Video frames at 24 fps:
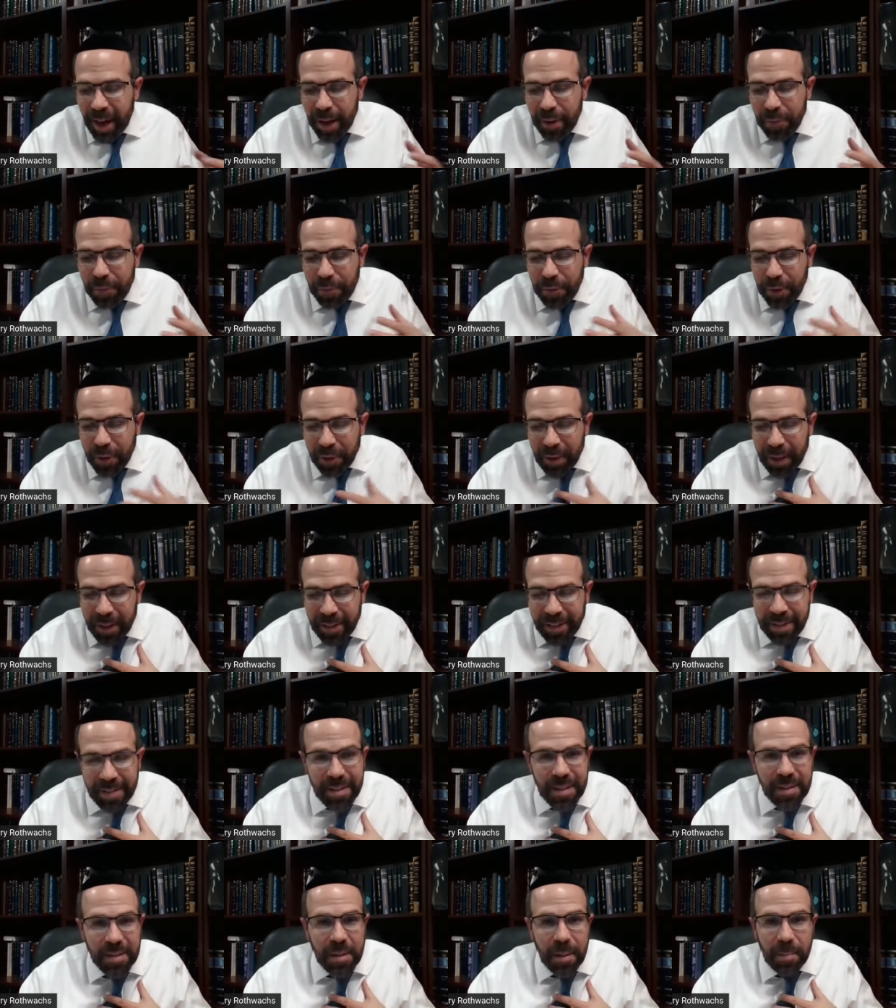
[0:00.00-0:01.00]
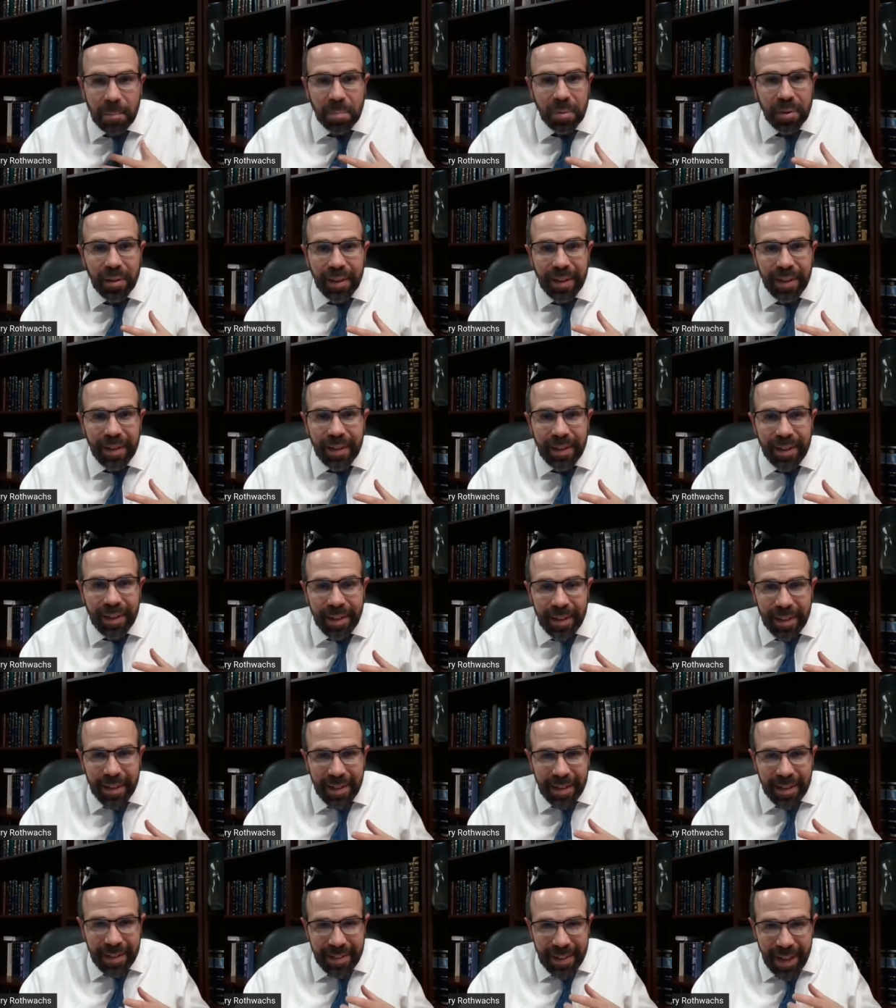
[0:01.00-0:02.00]
I feel like this is completely
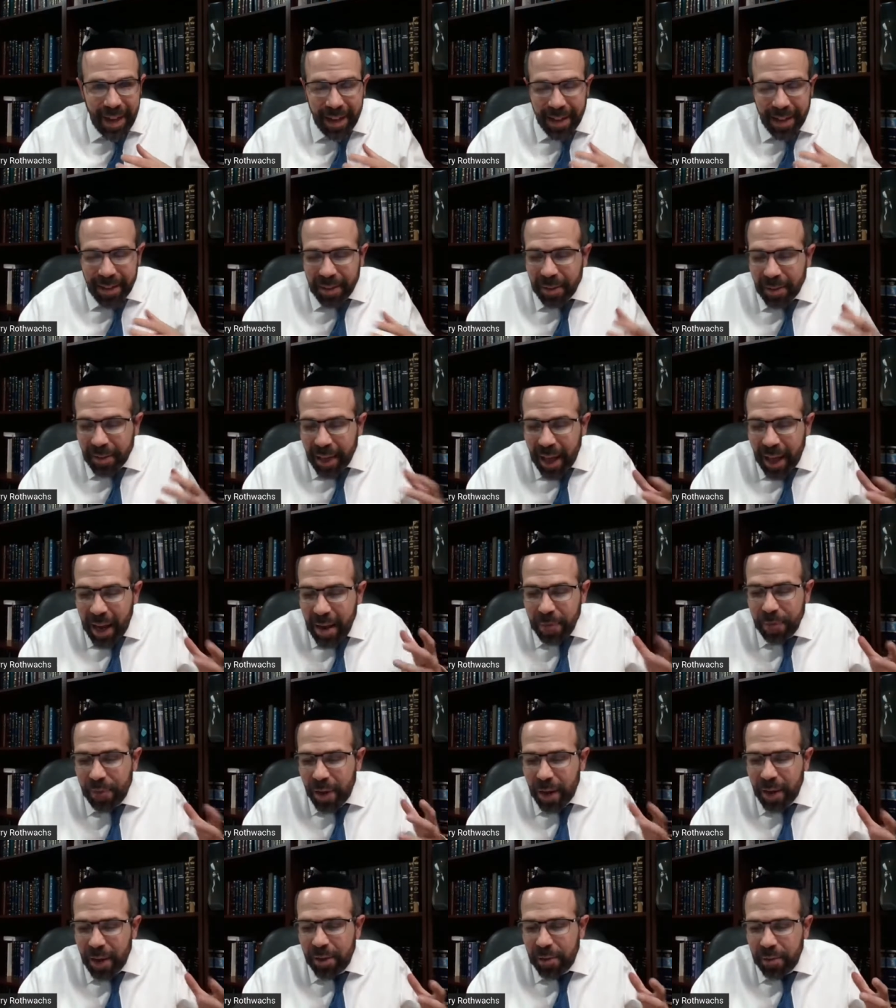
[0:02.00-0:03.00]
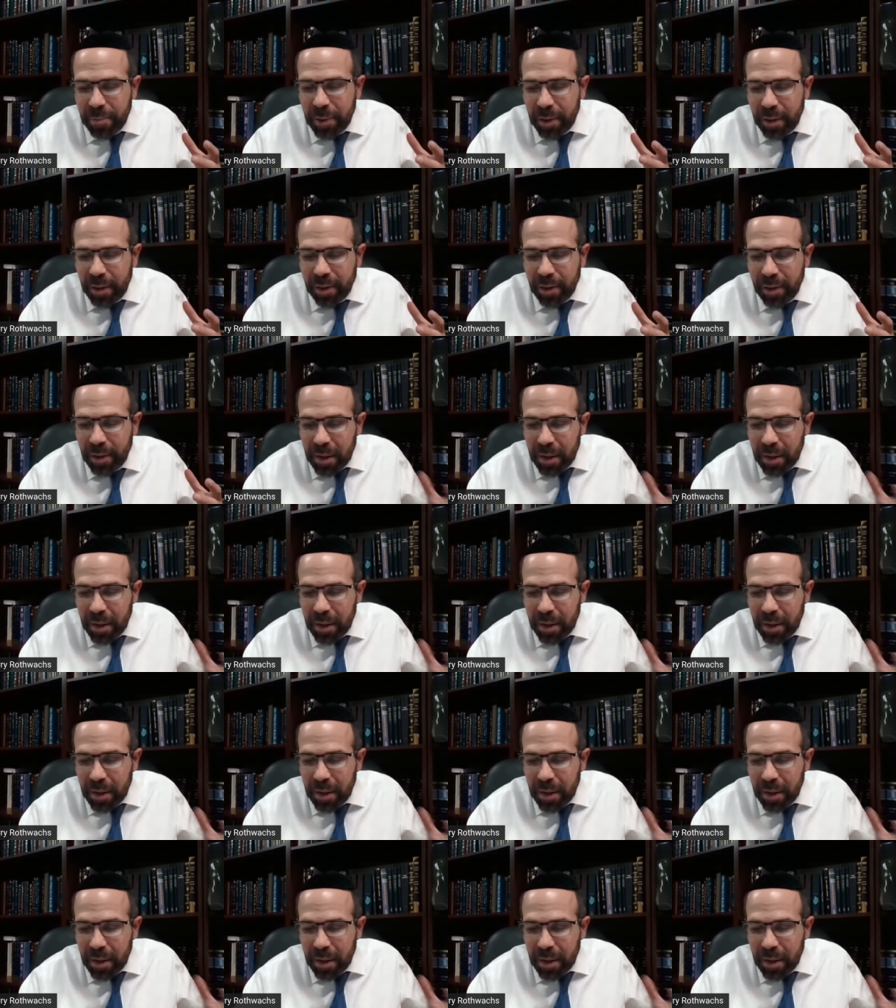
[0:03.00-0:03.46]
taken the life out of me.